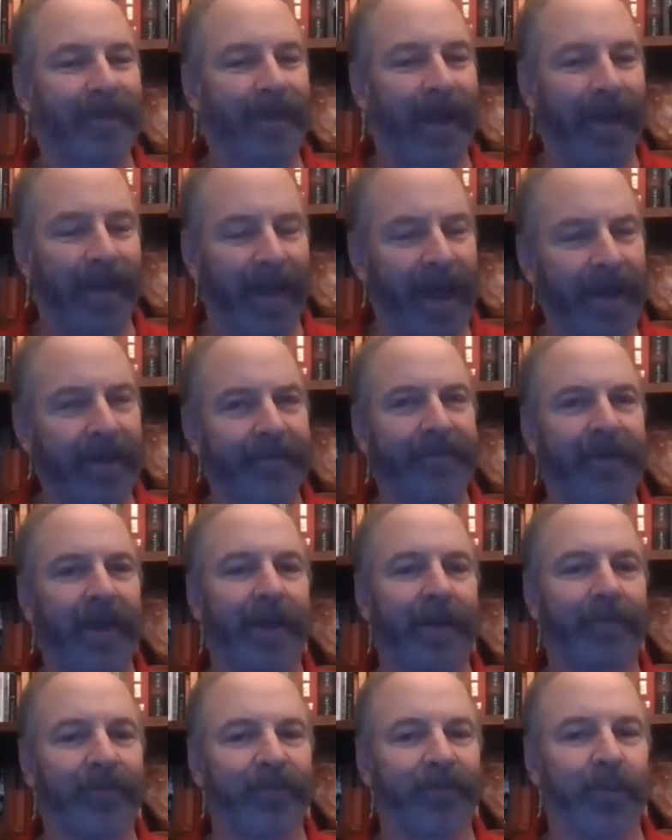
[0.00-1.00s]
A lot of
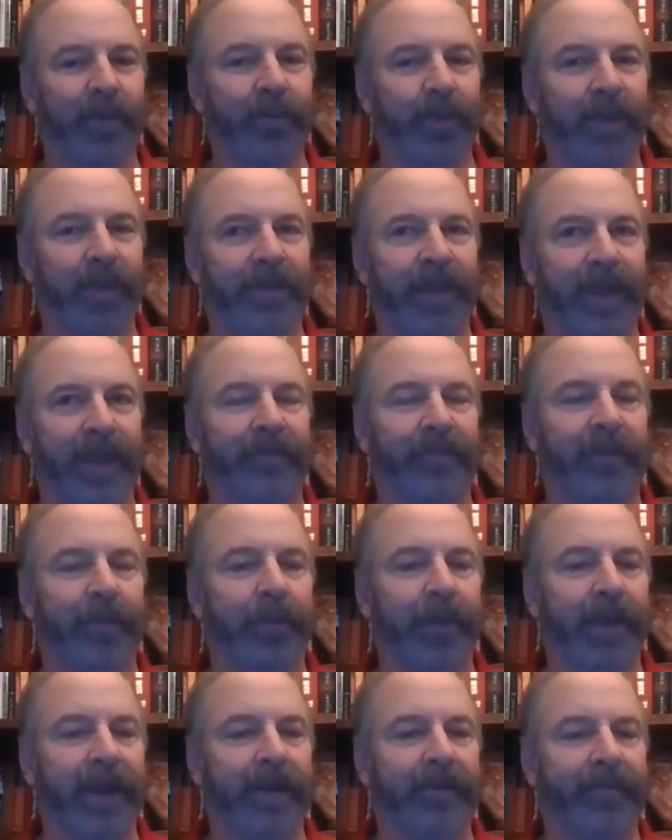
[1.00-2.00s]
times when we think of the
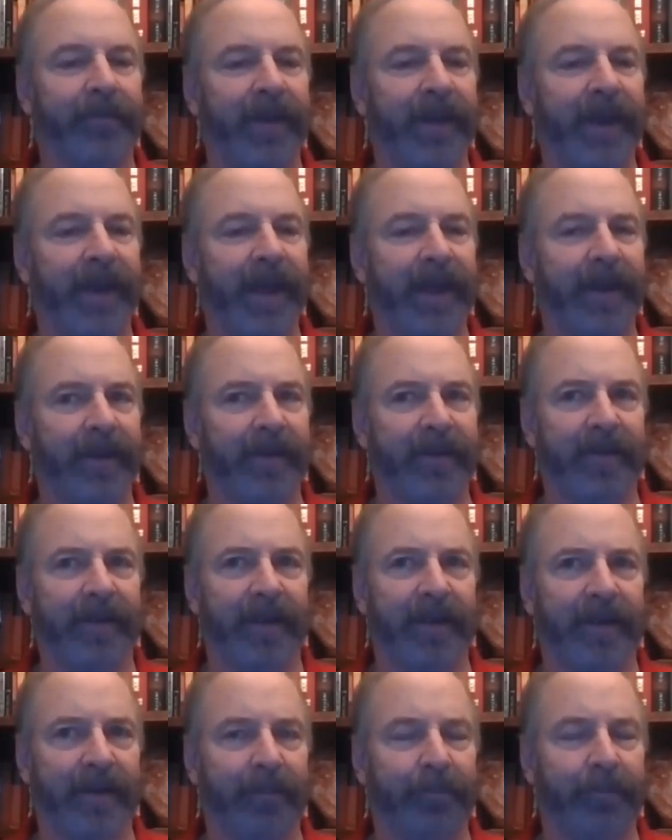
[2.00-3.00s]
plane of the net,
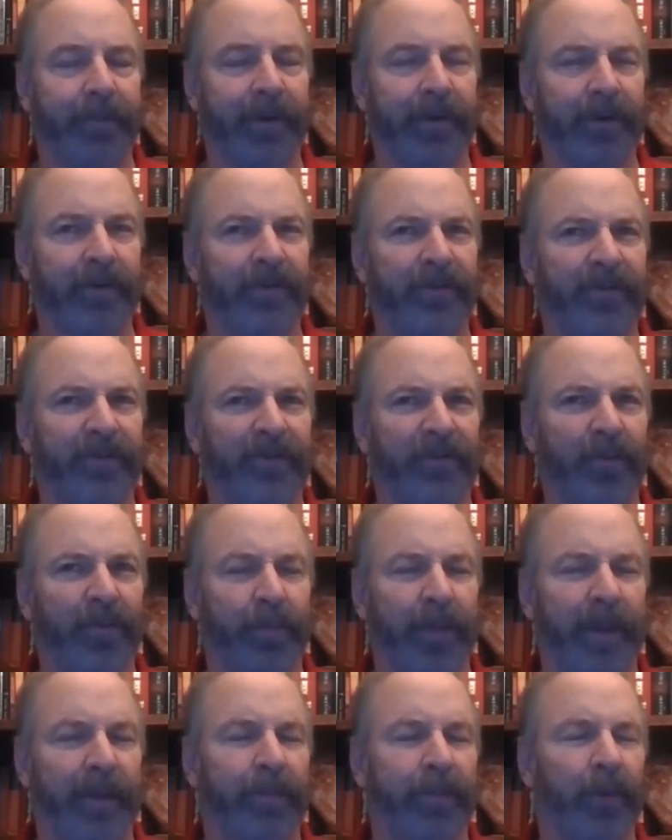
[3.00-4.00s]
it appears to
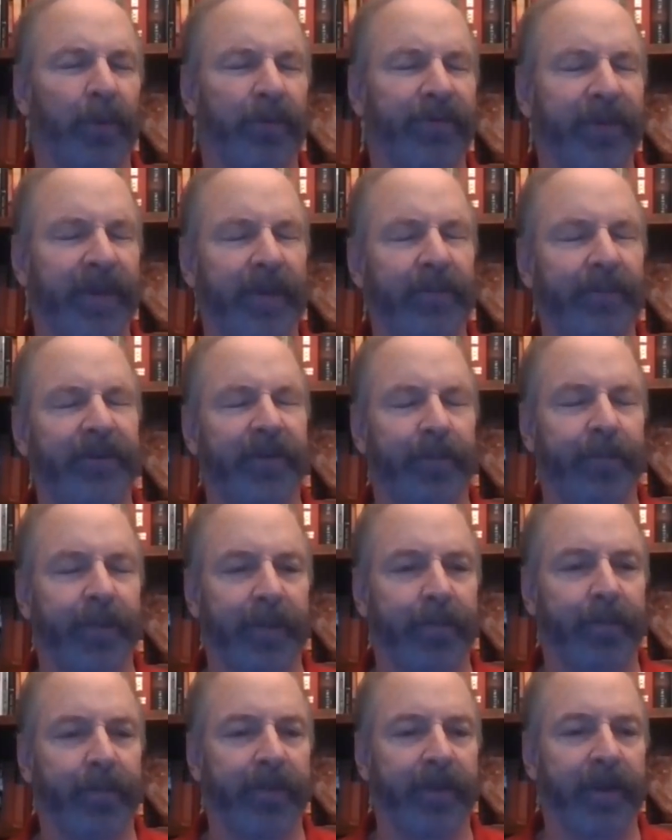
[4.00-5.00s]
people or seems to
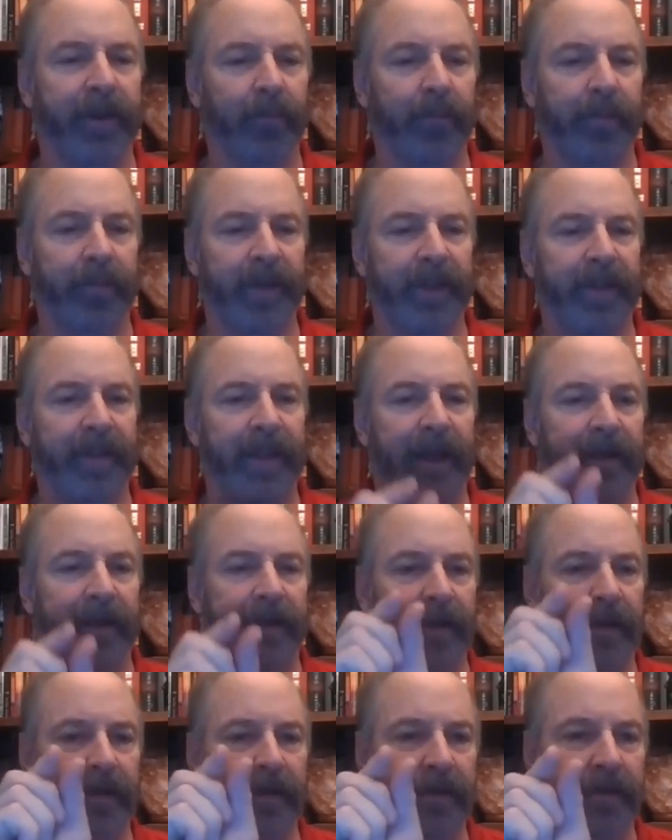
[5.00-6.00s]
people that it would be that
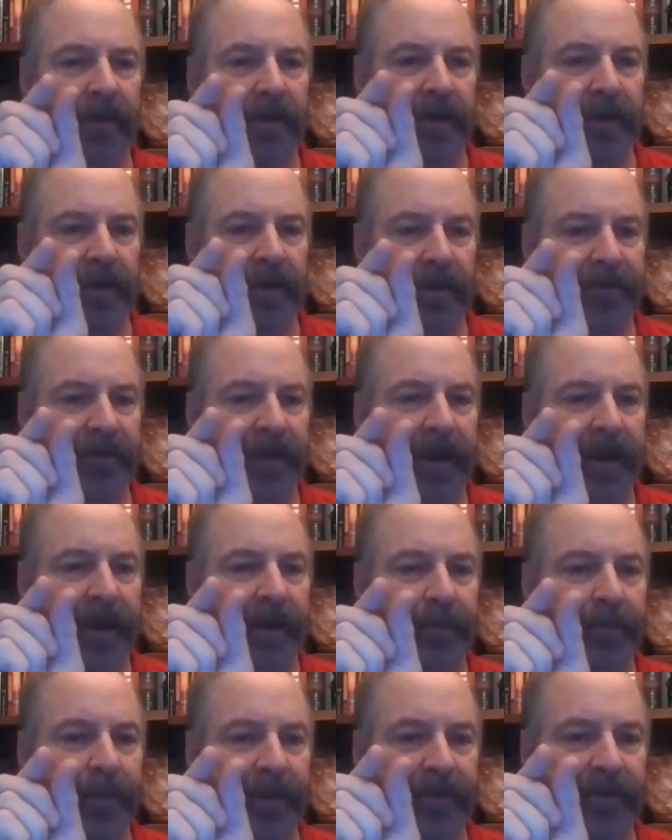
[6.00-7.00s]
little
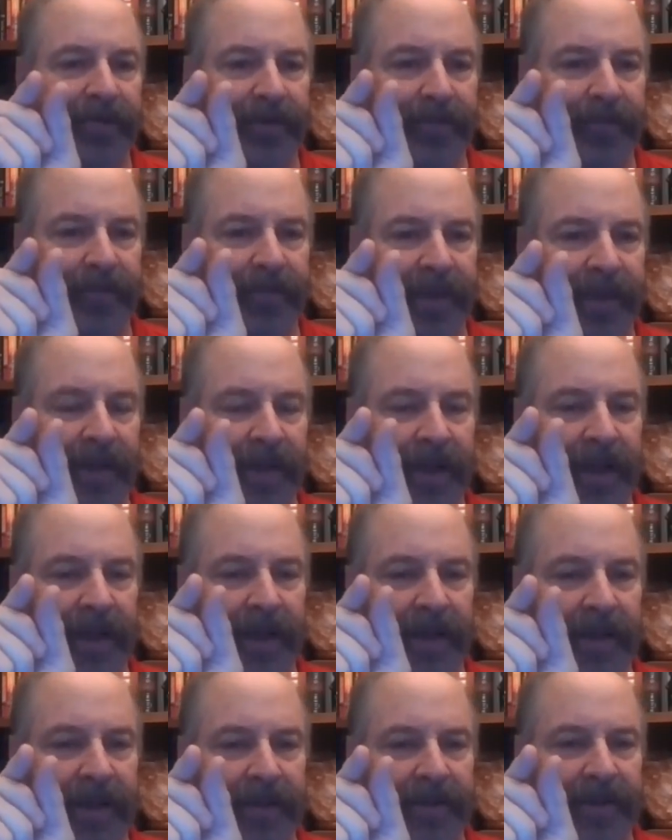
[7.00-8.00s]
tiny piece of
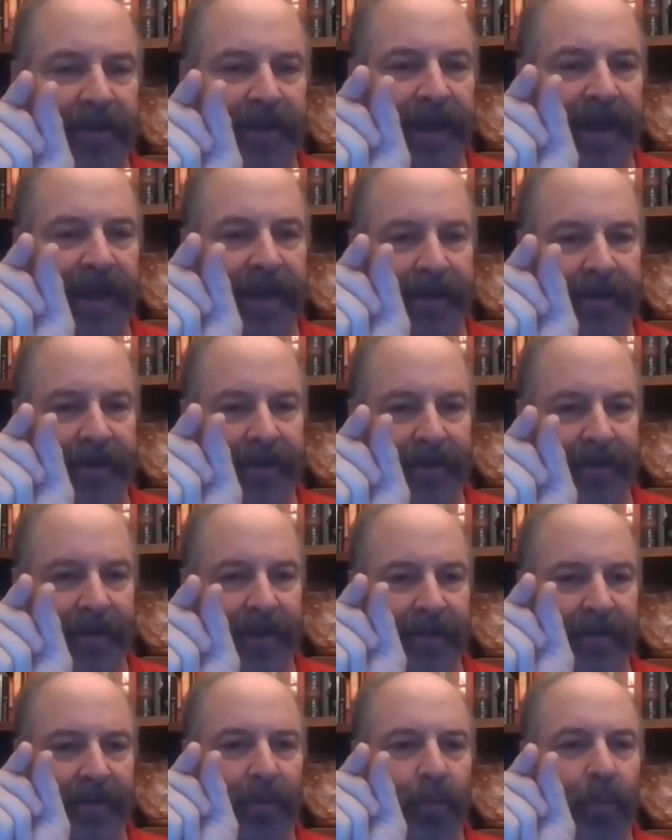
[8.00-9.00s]
the net,
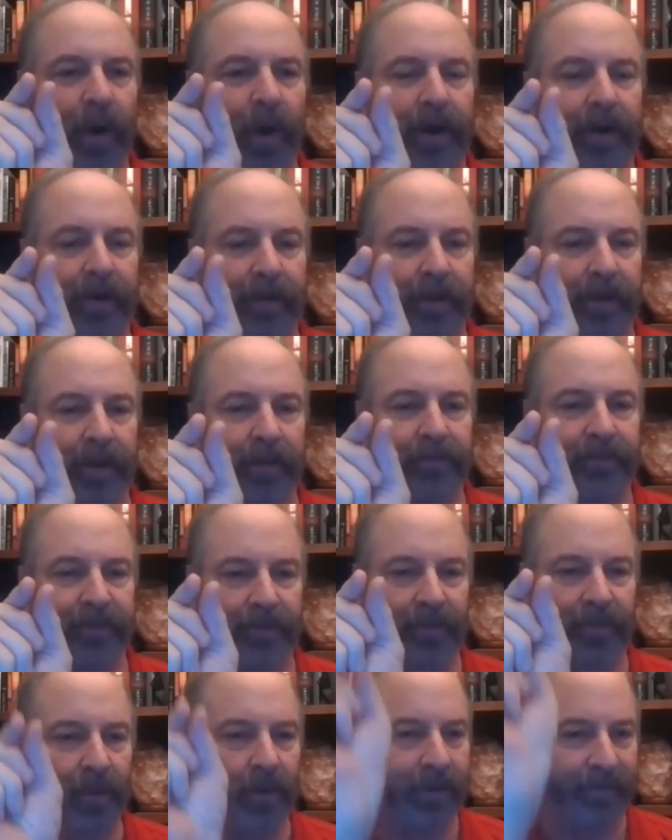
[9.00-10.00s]
the wire that goes
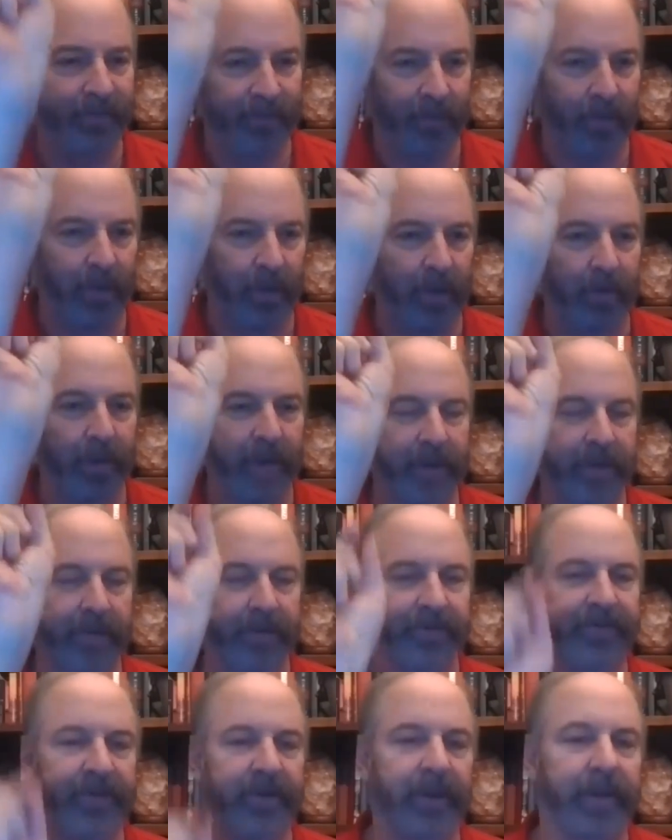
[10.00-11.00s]
across all the way to
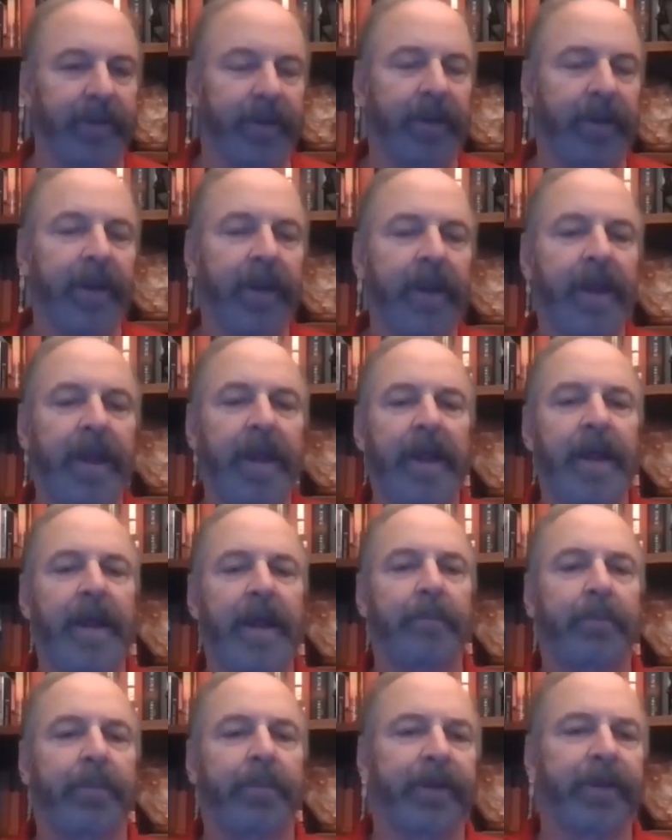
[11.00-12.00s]
the ceiling.
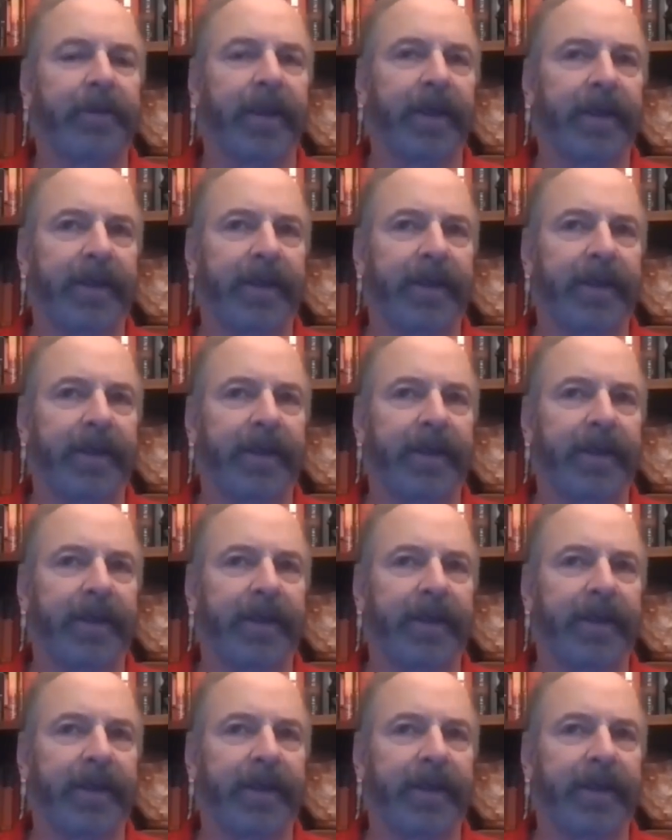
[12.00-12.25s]
But